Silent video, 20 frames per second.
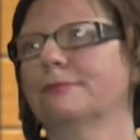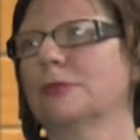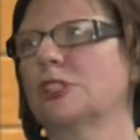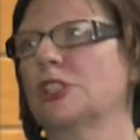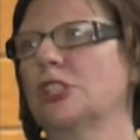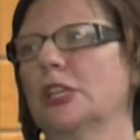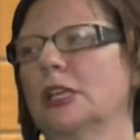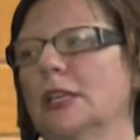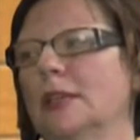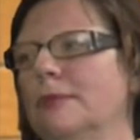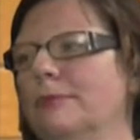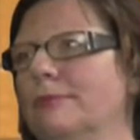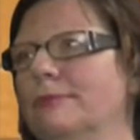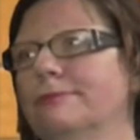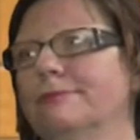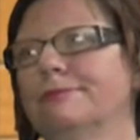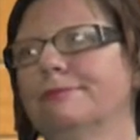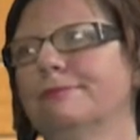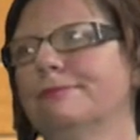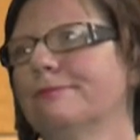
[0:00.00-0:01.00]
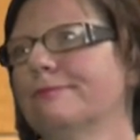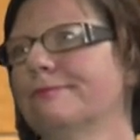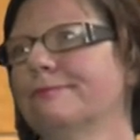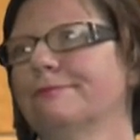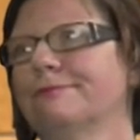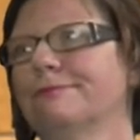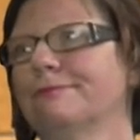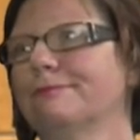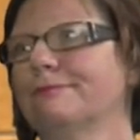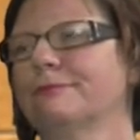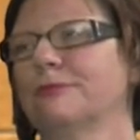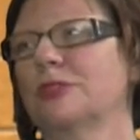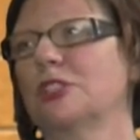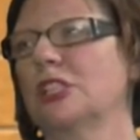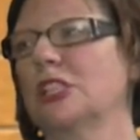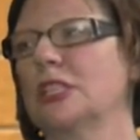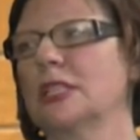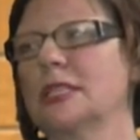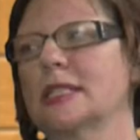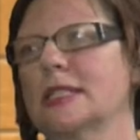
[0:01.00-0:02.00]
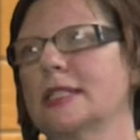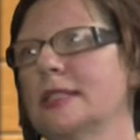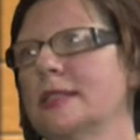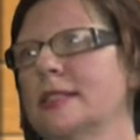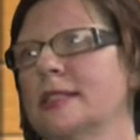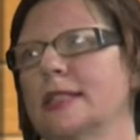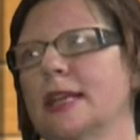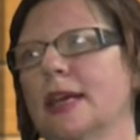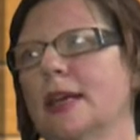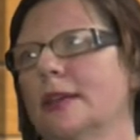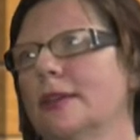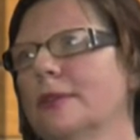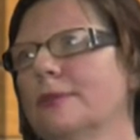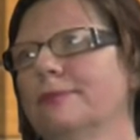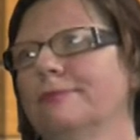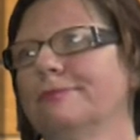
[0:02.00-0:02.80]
She just stayed.